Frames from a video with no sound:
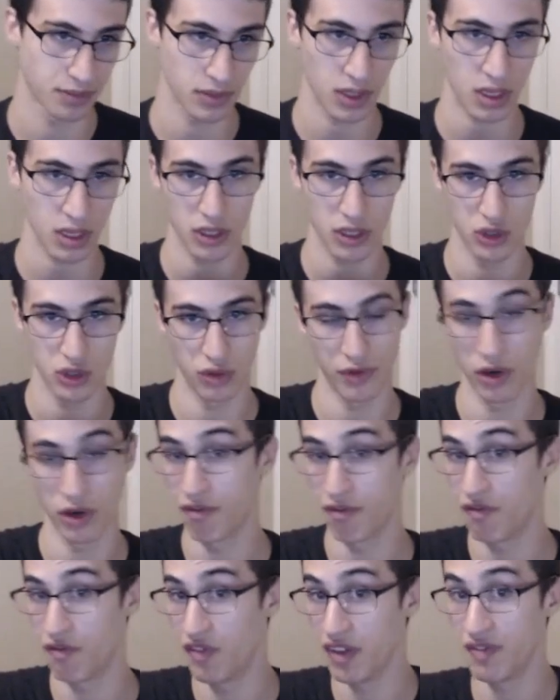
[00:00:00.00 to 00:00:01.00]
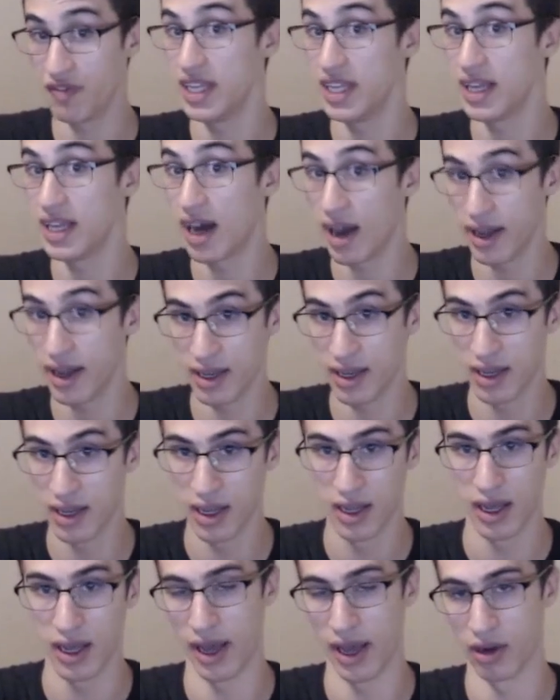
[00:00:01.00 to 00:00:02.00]
So if you're at 59
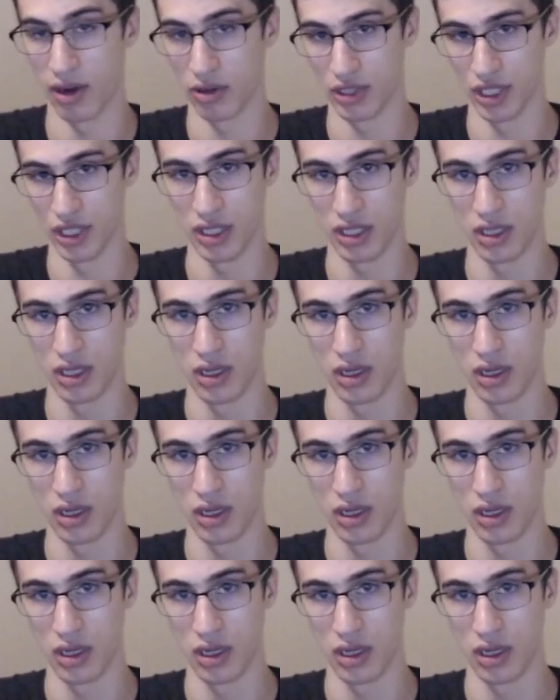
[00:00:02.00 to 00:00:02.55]
energy,